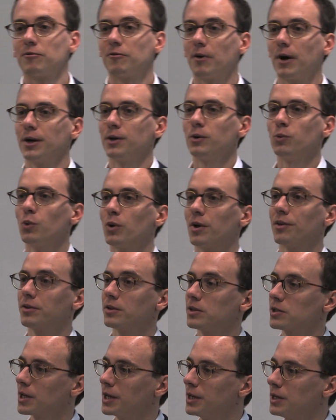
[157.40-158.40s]
fine, we're at
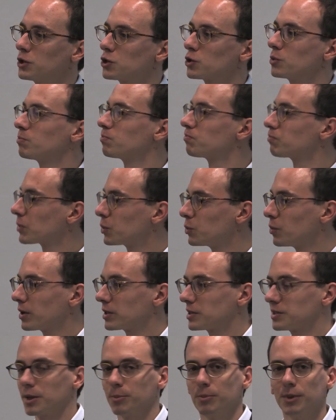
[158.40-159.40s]
this stage.
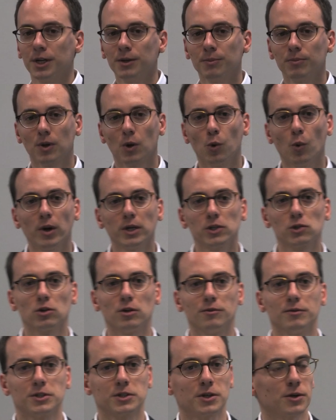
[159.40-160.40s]
What does that mean? Why
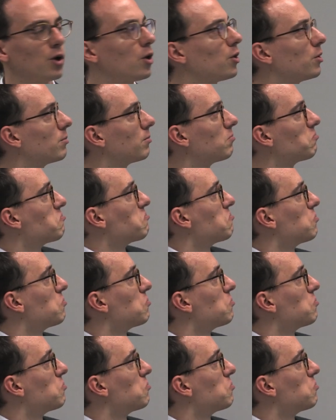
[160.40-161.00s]
service at all?